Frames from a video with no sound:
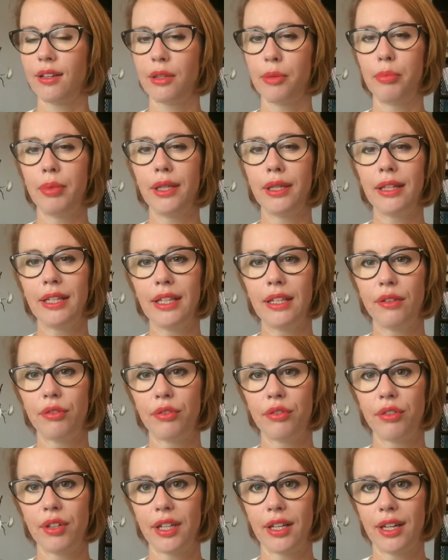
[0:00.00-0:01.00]
the belief
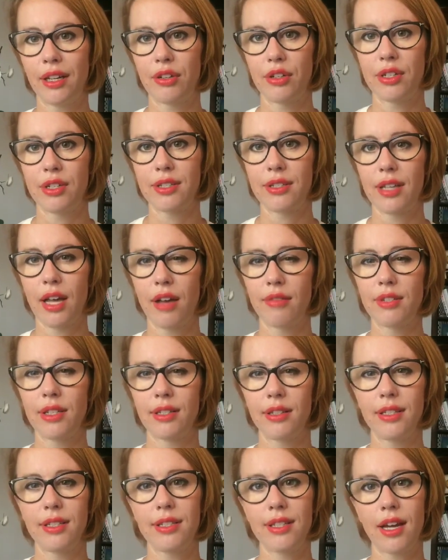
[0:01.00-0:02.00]
in ourselves
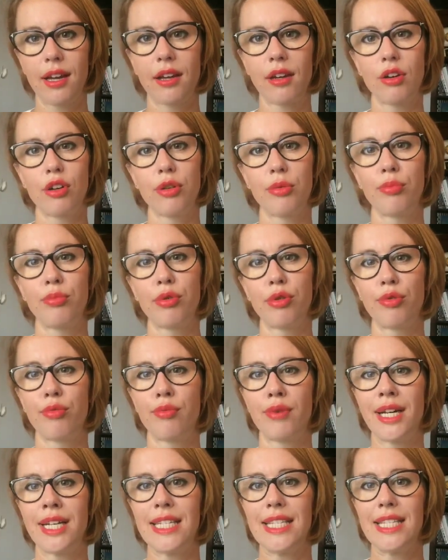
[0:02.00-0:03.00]
and this
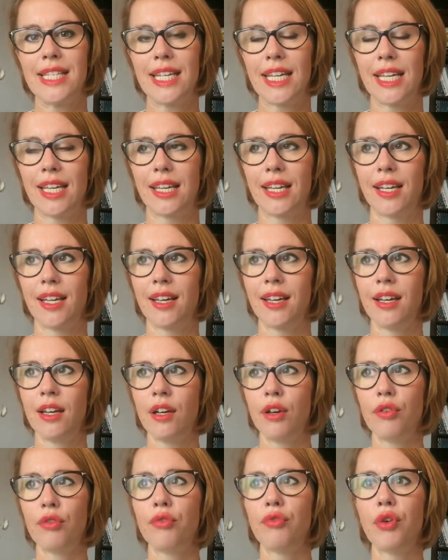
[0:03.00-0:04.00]
uncompromising
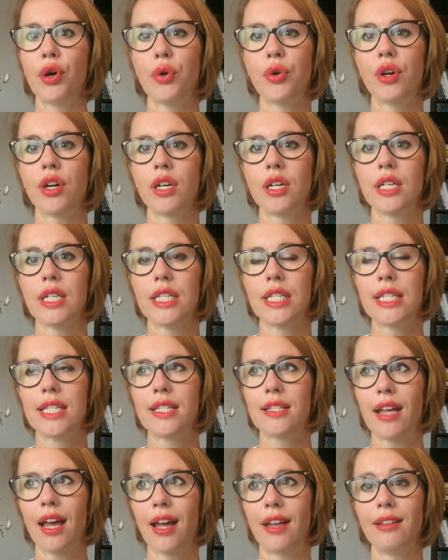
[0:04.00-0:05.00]
focus
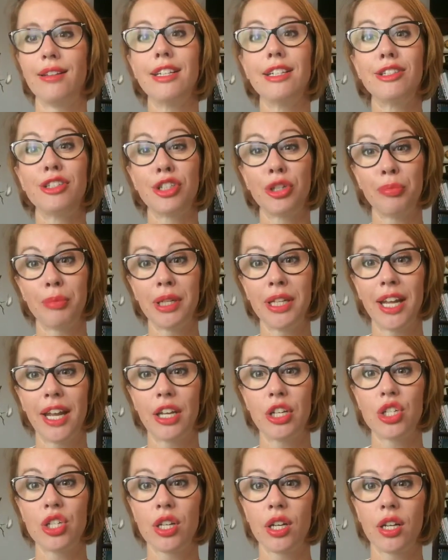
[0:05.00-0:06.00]
and
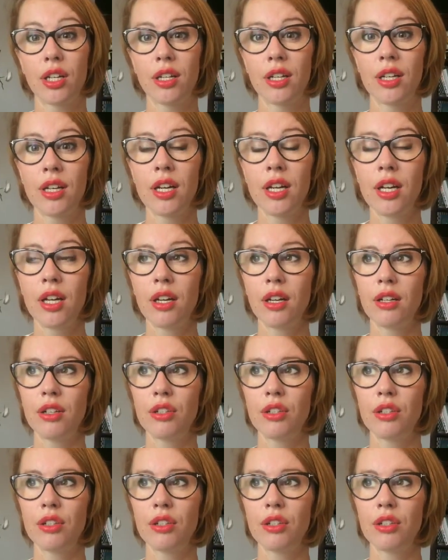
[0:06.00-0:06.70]
determination